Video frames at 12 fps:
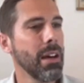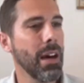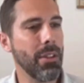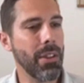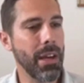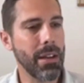
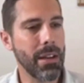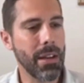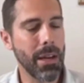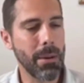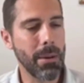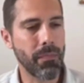And then
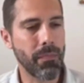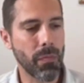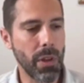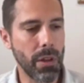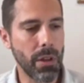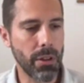
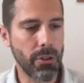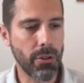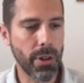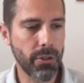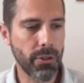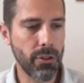the
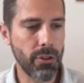trust